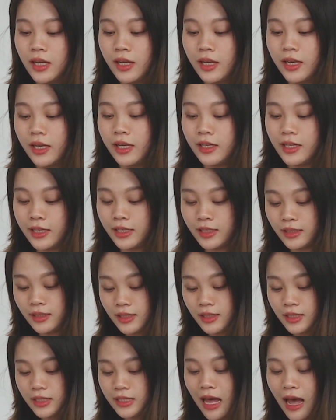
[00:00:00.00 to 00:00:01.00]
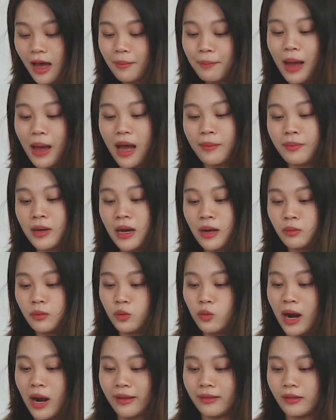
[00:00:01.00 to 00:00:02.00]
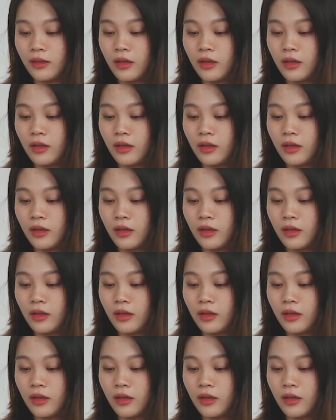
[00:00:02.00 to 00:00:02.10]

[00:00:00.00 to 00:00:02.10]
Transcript: It is non-pop-up one.